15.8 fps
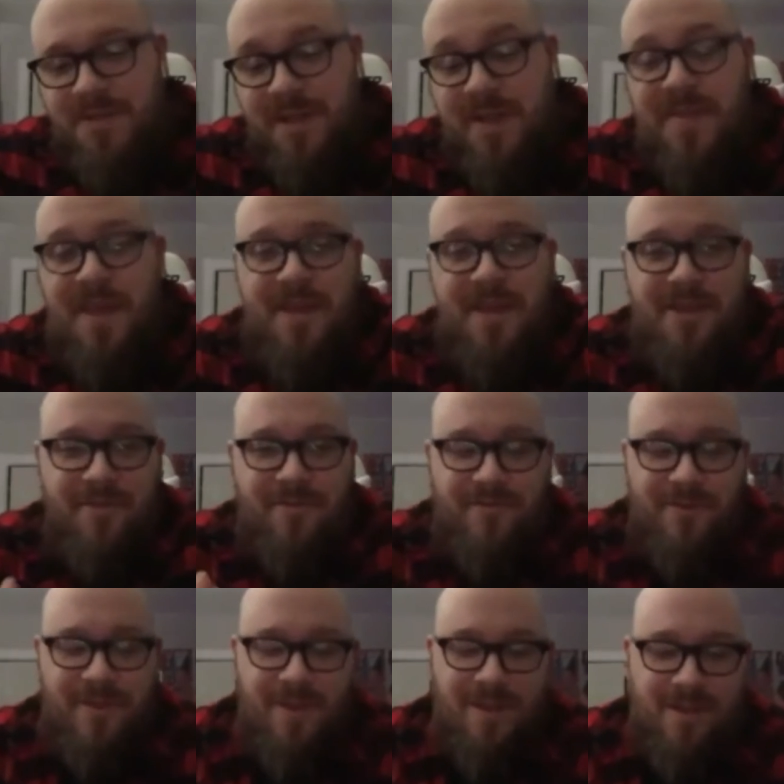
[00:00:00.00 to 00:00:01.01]
Thank you for
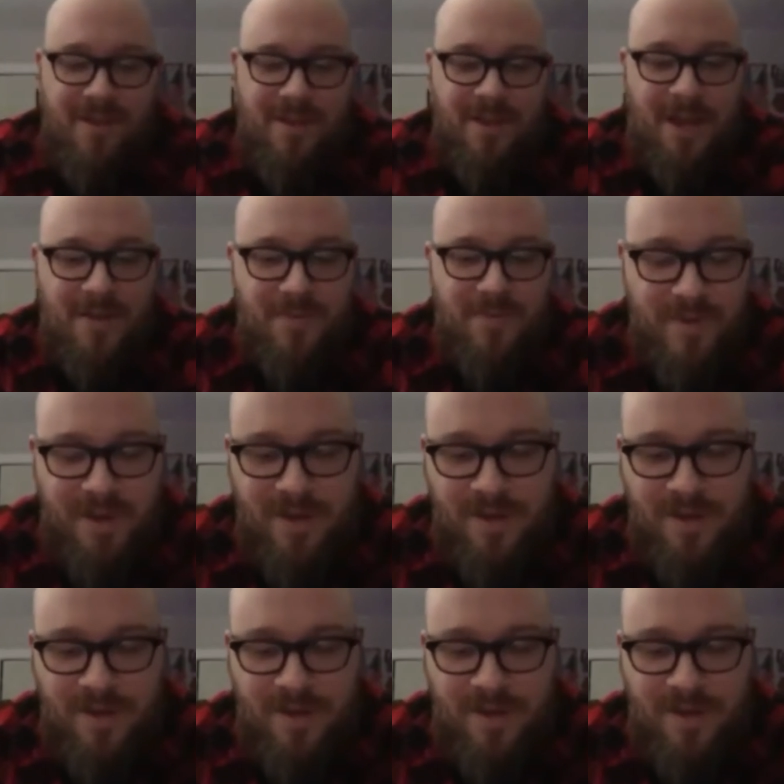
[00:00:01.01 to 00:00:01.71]
the compliment.